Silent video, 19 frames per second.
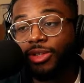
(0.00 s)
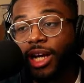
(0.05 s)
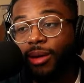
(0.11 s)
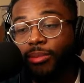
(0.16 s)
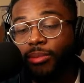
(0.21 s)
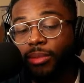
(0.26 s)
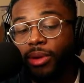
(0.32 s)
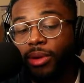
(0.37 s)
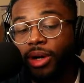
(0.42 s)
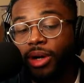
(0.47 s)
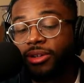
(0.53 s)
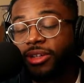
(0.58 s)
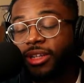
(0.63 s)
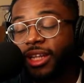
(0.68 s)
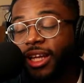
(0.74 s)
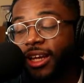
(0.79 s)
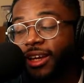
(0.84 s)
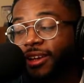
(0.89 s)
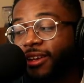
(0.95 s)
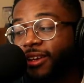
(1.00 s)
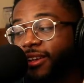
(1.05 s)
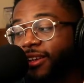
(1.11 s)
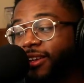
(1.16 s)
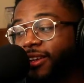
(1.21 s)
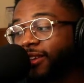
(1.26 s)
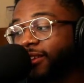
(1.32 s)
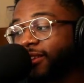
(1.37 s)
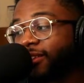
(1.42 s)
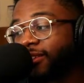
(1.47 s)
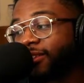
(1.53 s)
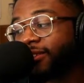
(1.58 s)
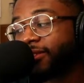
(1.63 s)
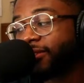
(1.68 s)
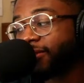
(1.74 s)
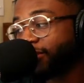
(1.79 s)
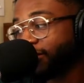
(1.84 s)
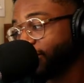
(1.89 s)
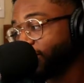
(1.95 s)
album art. Like that
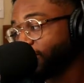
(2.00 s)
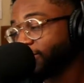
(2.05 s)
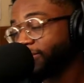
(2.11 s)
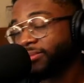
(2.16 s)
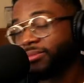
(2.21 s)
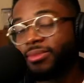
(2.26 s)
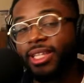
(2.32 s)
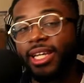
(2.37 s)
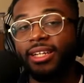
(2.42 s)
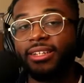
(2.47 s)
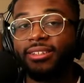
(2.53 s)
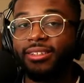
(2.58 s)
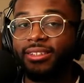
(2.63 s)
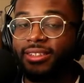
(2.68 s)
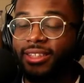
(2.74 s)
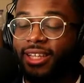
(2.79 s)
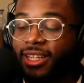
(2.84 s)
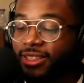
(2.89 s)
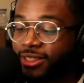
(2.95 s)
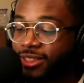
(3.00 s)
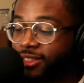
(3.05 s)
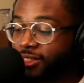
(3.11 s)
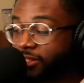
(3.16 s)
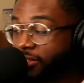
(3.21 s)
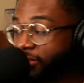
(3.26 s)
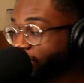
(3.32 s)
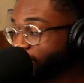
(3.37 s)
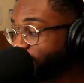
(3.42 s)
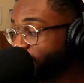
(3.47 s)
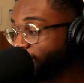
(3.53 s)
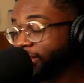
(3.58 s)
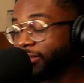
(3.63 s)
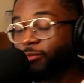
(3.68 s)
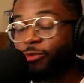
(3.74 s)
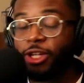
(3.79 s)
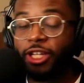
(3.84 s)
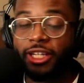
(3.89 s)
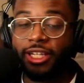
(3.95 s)
just
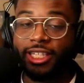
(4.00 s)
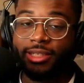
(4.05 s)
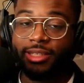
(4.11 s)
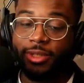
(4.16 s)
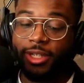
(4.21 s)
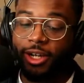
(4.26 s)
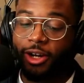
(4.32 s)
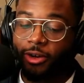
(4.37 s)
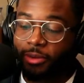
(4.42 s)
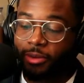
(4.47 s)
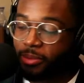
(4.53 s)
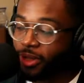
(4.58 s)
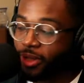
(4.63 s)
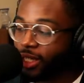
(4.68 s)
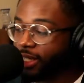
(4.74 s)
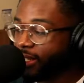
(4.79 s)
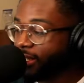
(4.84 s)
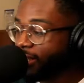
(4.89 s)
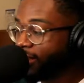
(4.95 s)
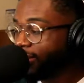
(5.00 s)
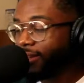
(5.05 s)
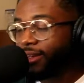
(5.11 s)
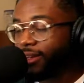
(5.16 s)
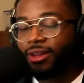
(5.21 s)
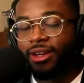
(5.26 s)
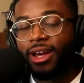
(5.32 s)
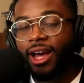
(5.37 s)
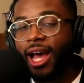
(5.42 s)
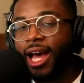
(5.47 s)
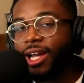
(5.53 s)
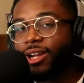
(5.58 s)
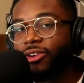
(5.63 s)
really gets me going. But I